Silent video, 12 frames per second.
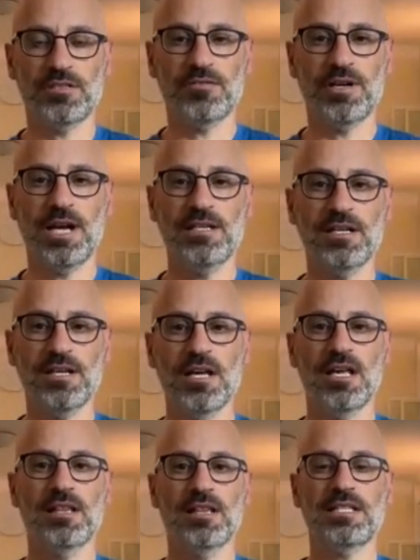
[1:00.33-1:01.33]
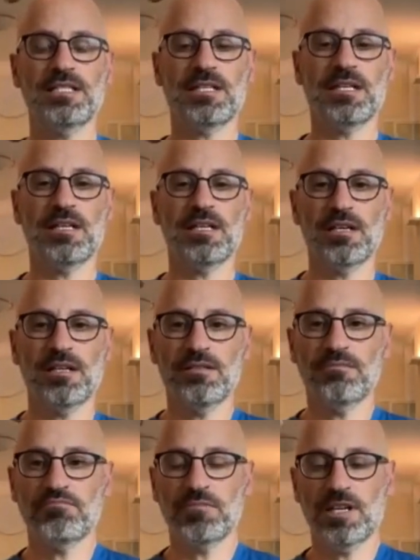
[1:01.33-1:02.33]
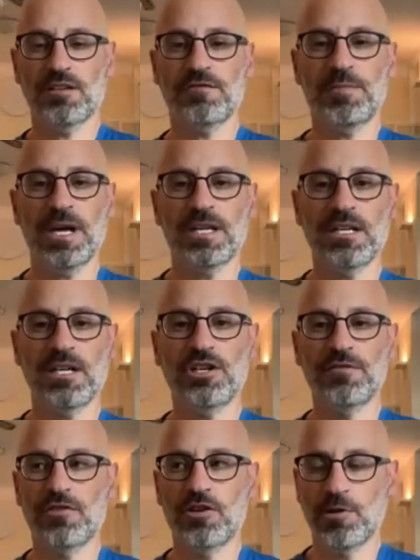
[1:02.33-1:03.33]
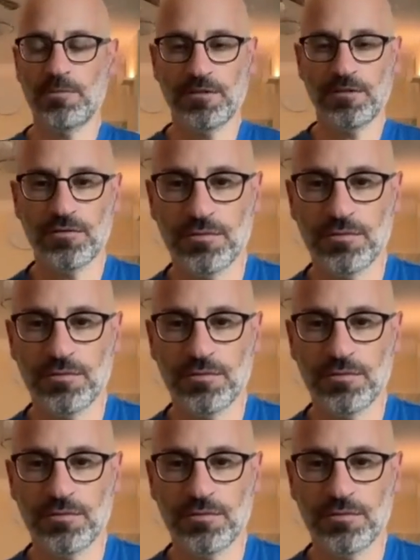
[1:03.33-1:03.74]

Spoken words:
All right, let's kind of pay attention for a moment